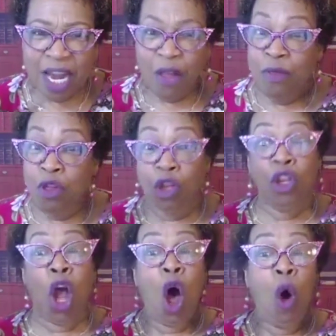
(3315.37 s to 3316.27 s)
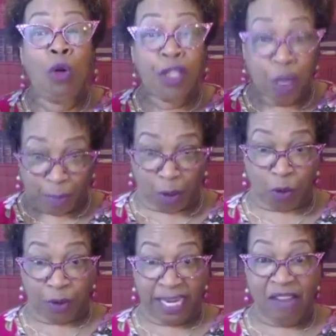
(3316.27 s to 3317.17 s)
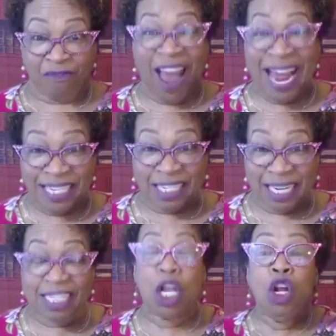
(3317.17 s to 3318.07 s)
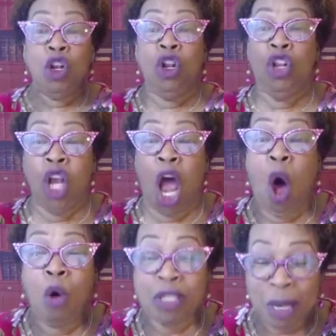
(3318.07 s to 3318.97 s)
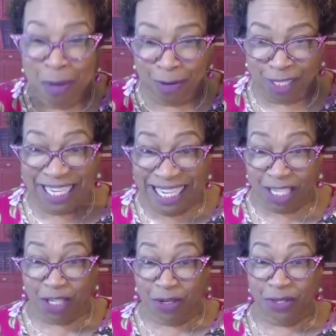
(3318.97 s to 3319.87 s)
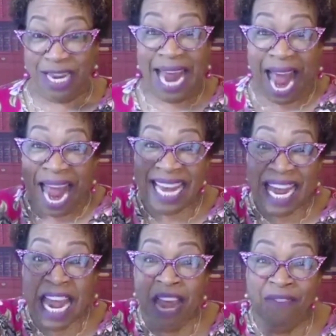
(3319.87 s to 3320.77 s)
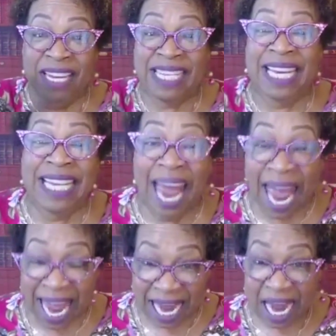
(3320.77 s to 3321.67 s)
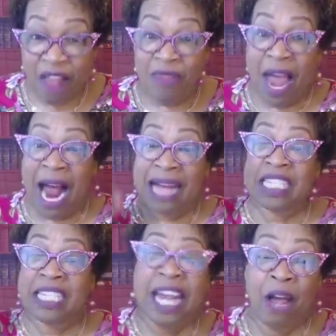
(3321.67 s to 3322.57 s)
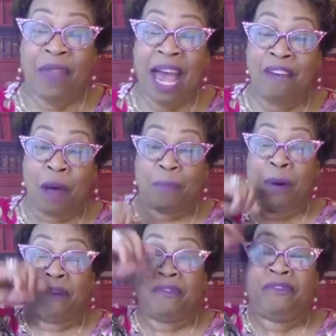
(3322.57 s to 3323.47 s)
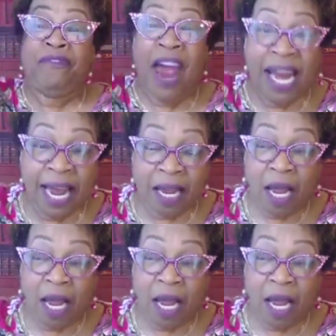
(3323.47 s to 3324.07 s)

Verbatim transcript: notable evangelists, notable teachers, and even today, they have a prophetic